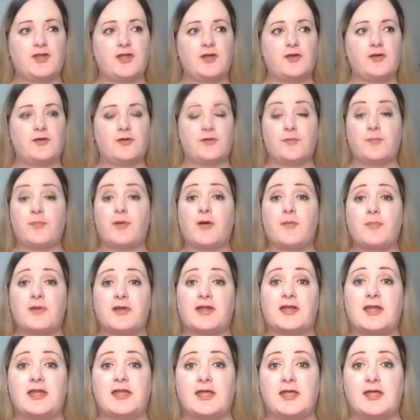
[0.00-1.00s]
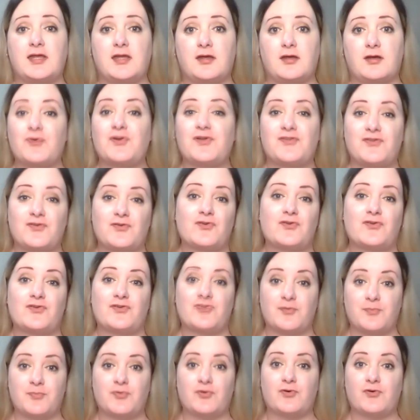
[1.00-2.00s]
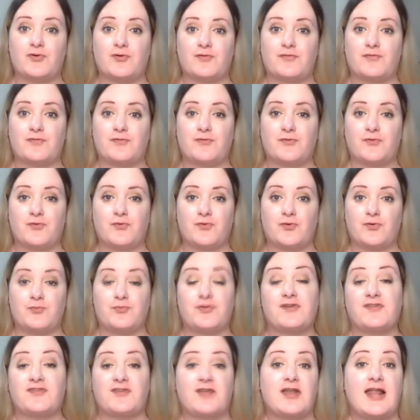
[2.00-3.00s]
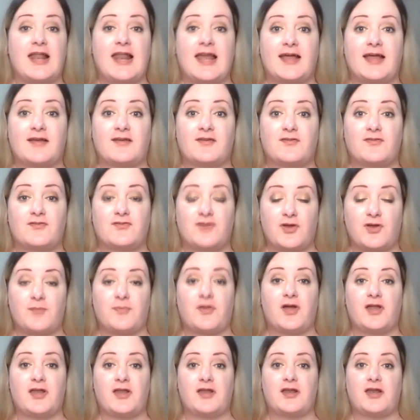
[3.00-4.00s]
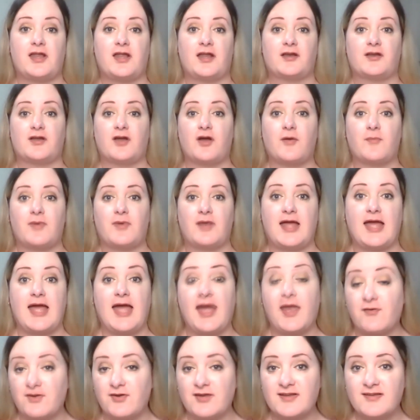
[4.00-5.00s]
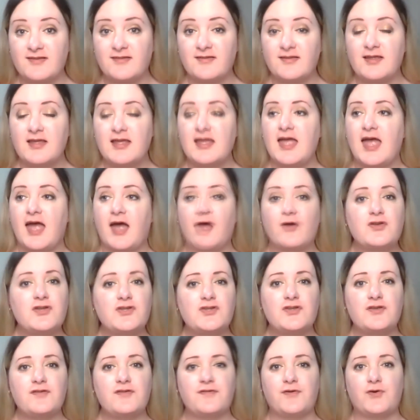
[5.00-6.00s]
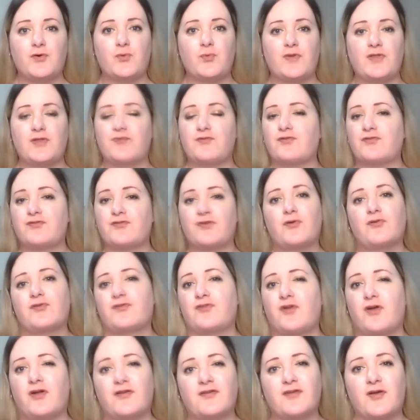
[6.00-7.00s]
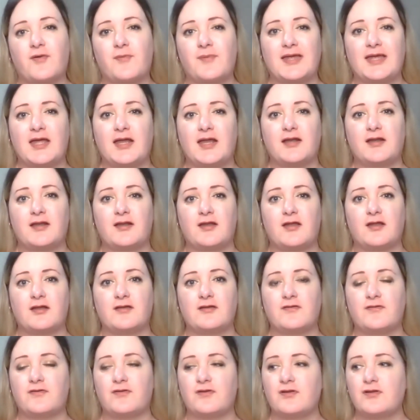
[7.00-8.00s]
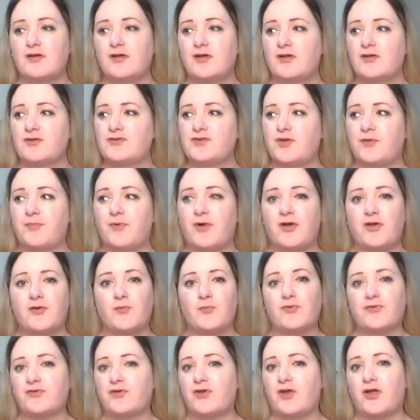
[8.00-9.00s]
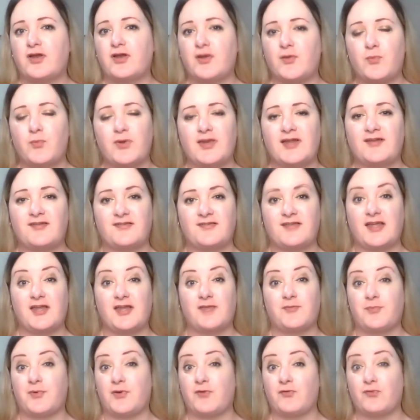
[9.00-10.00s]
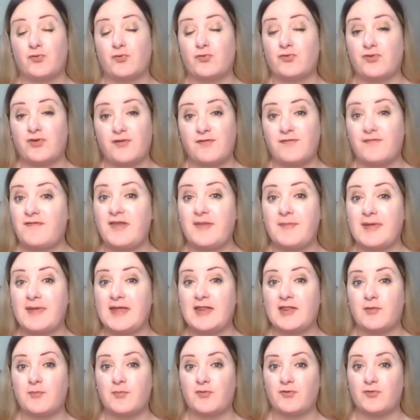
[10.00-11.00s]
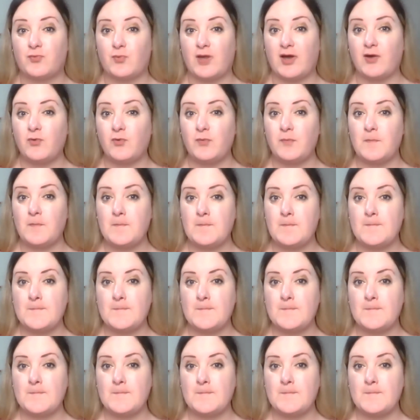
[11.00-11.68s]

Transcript: you publicly voiced your support for President-elect Joe Biden and Kamala Harris. How did you feel when the results started coming in and Joe Biden wasn't only winning states, but it was also flipping them as well?